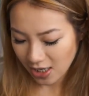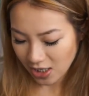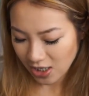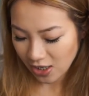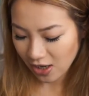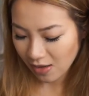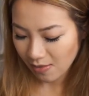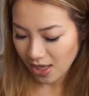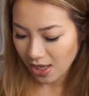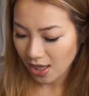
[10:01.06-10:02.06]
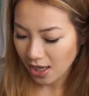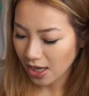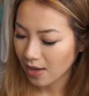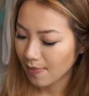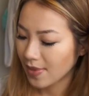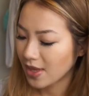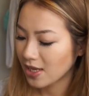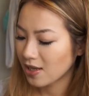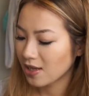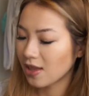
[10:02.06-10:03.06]
She got me
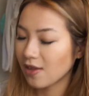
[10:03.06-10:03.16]
this, the